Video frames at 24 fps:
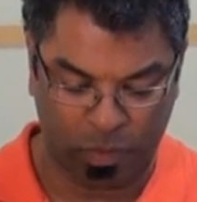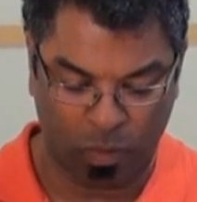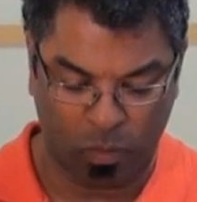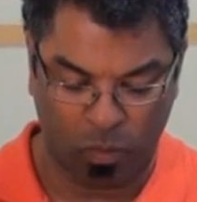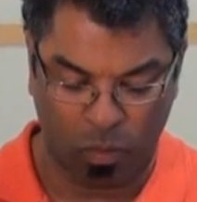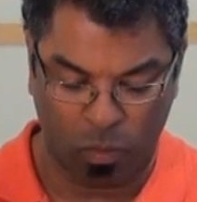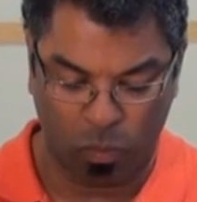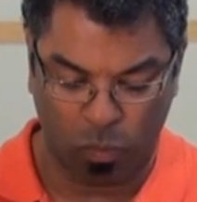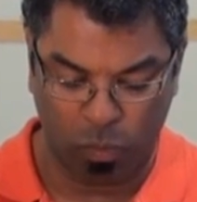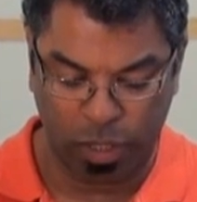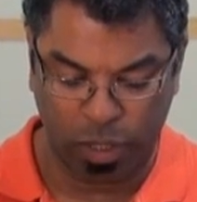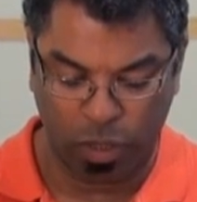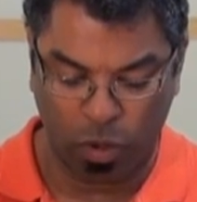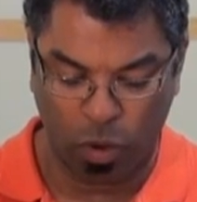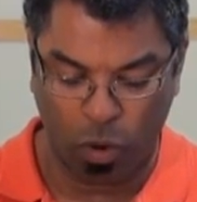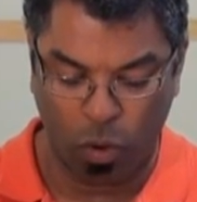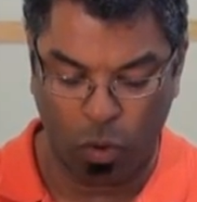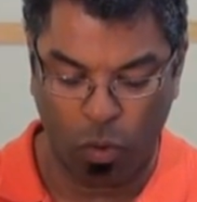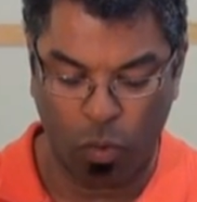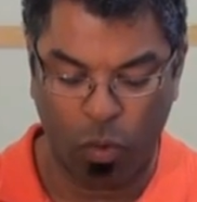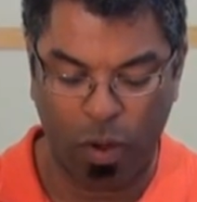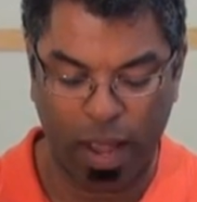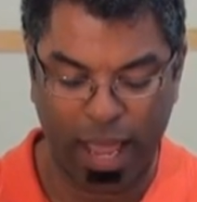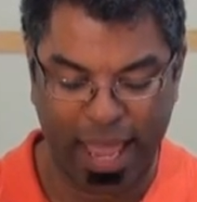we
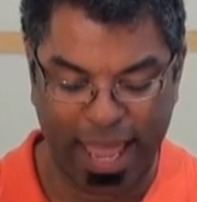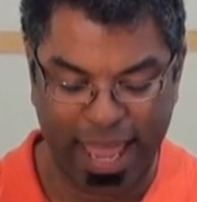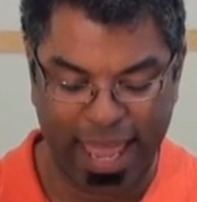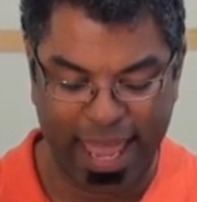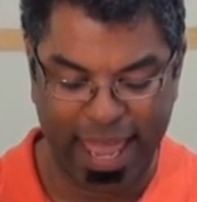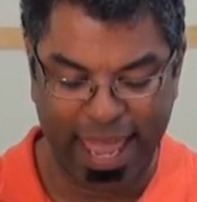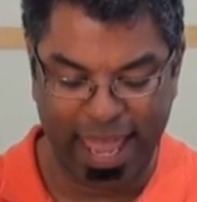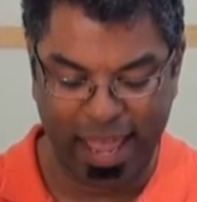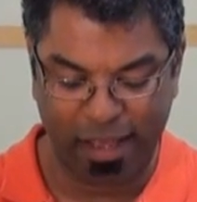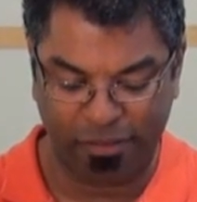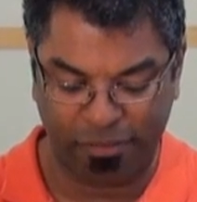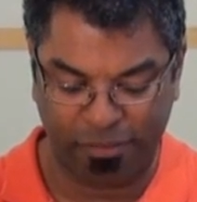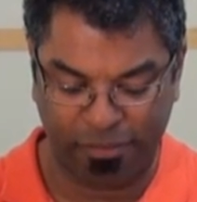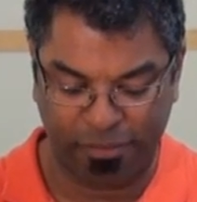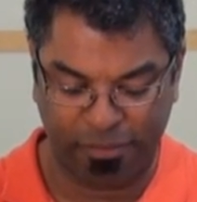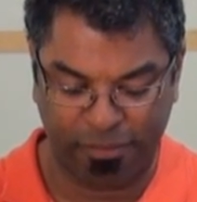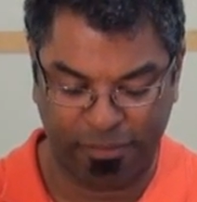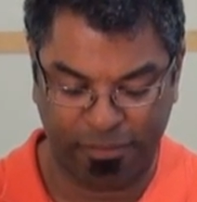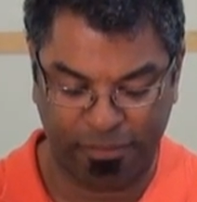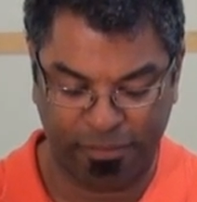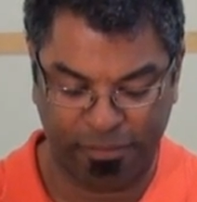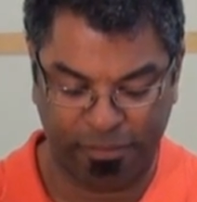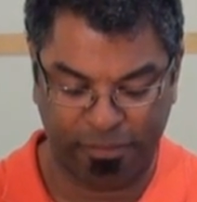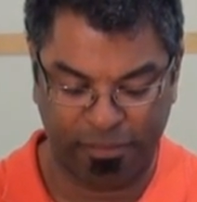call
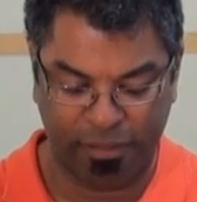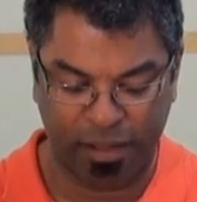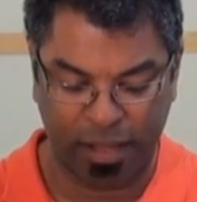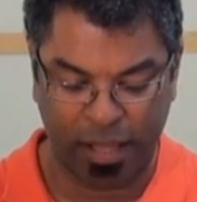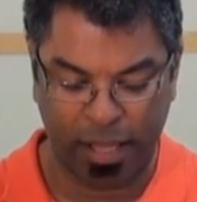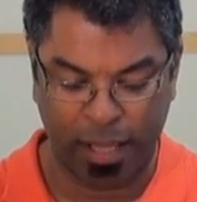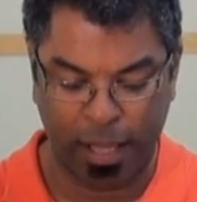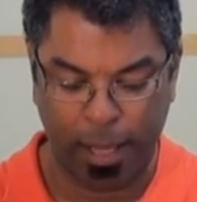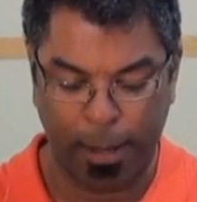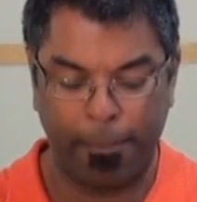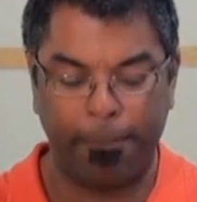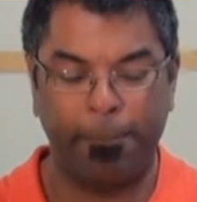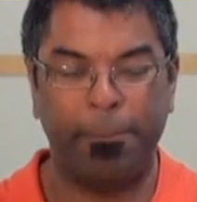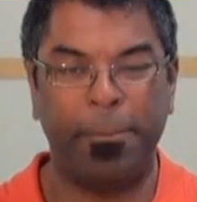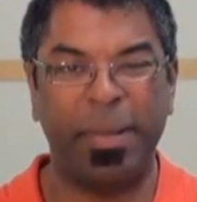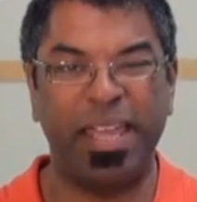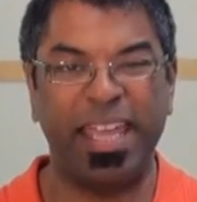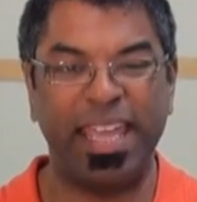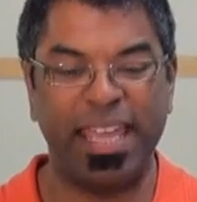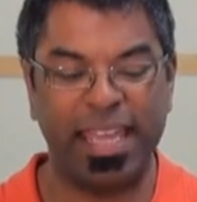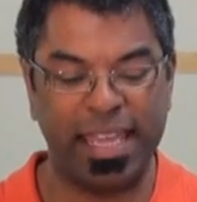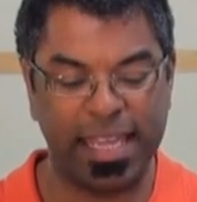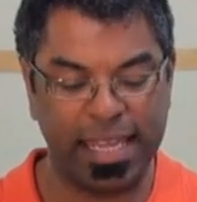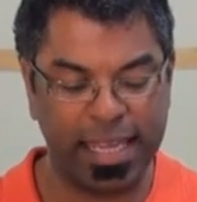
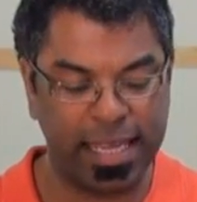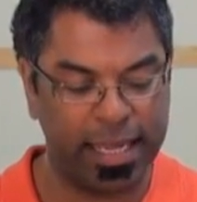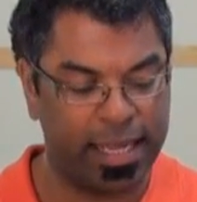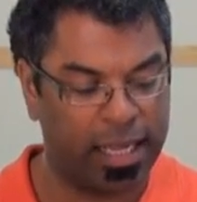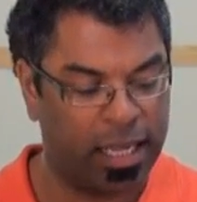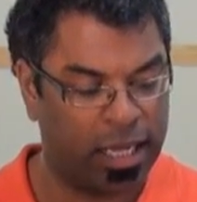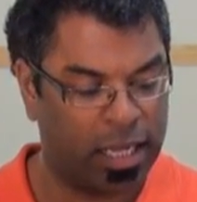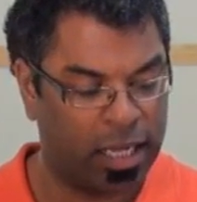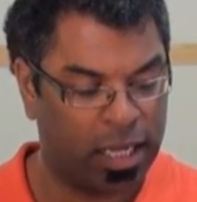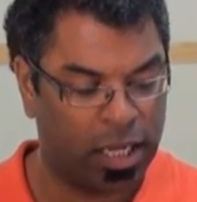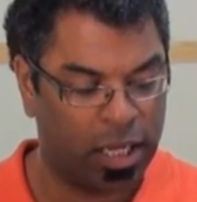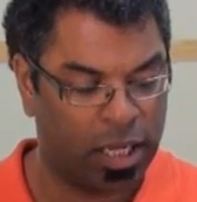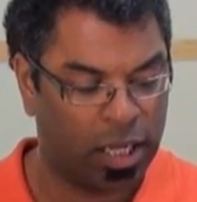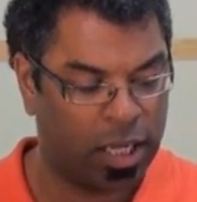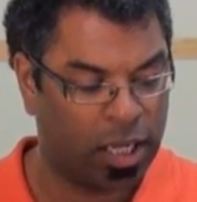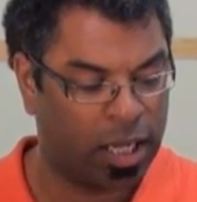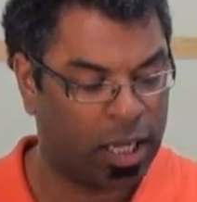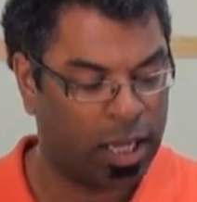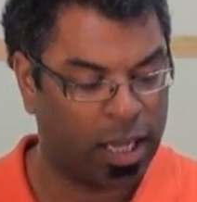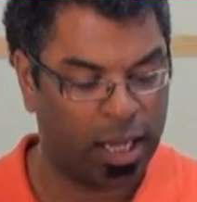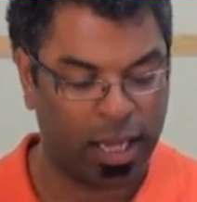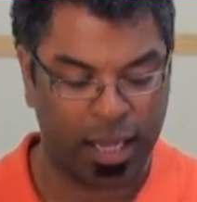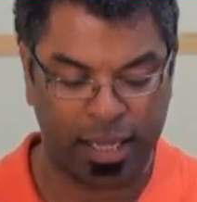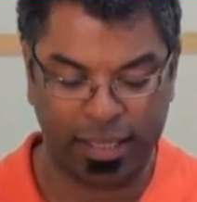FP,
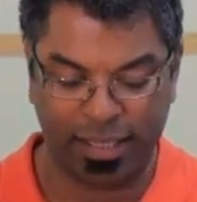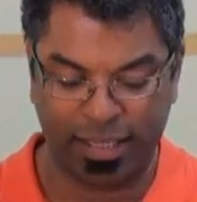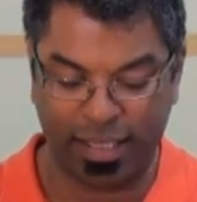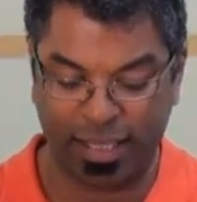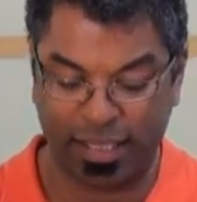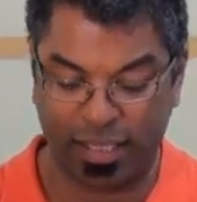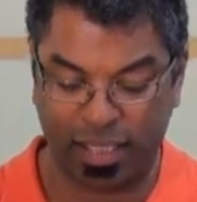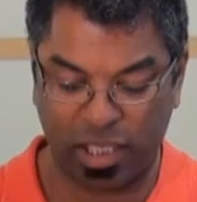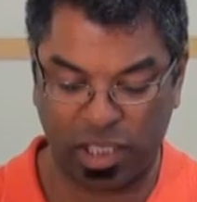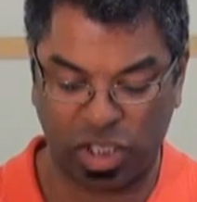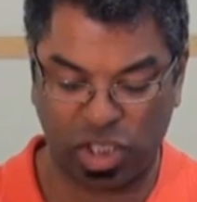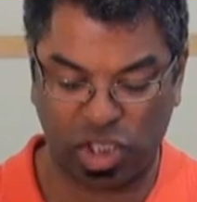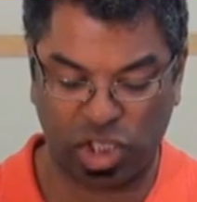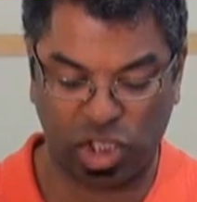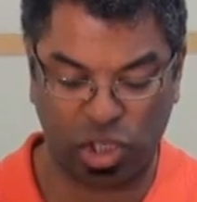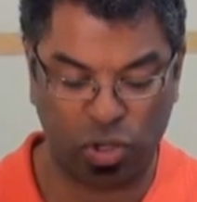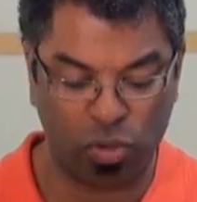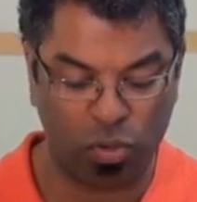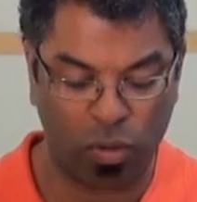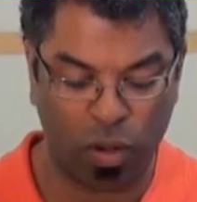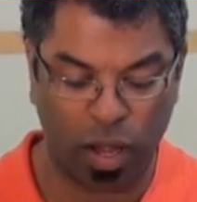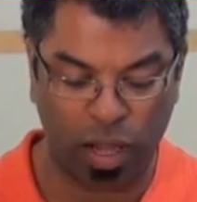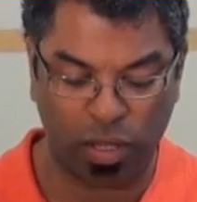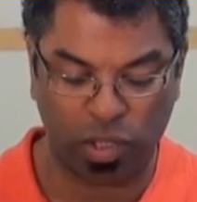and this is
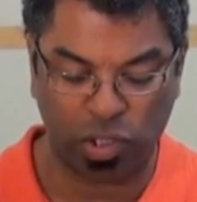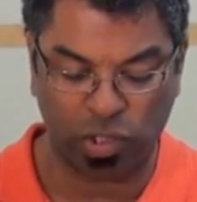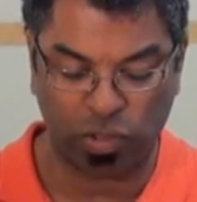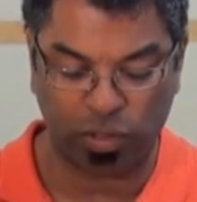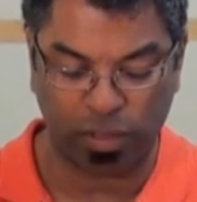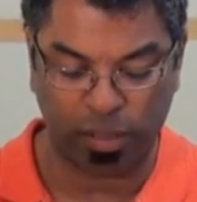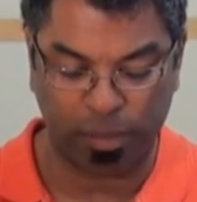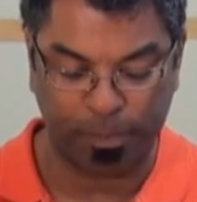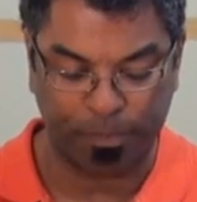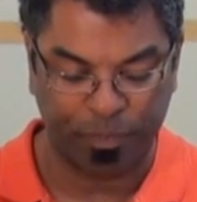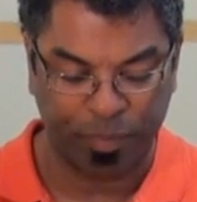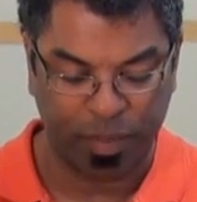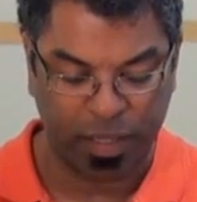200.